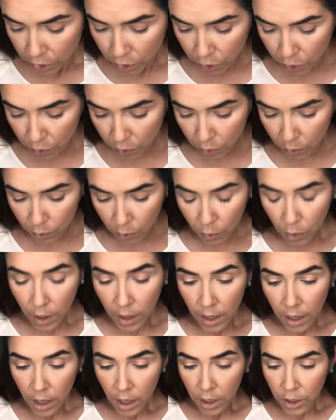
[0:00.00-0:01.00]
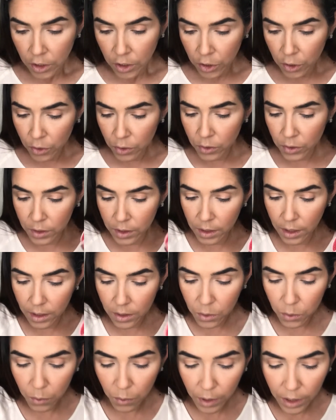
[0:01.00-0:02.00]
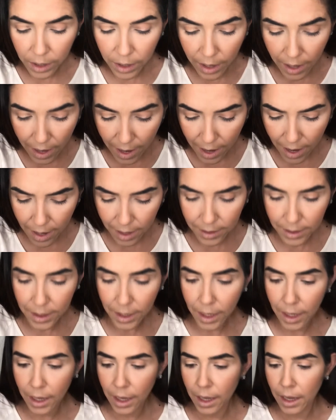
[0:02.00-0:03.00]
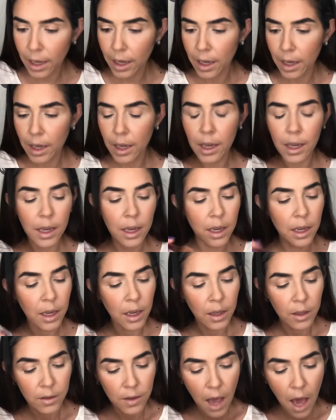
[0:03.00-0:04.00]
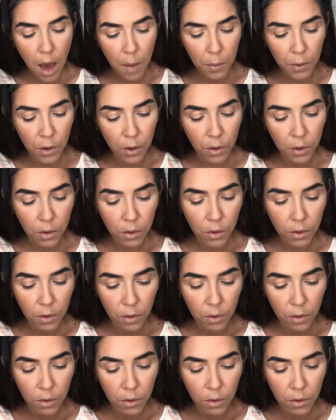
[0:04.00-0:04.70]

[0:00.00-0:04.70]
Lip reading: to use this one as a topper